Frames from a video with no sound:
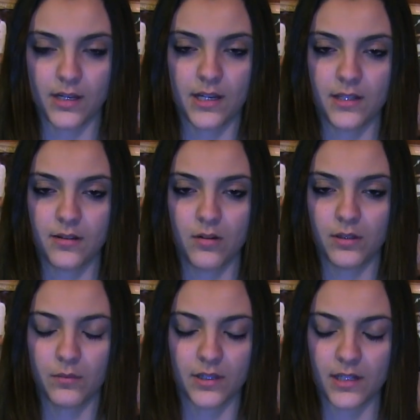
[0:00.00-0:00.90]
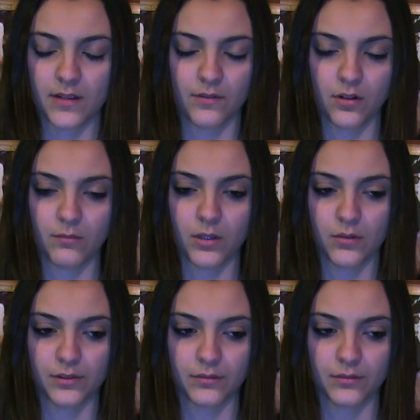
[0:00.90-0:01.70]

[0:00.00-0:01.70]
and he's the only one that's ever come close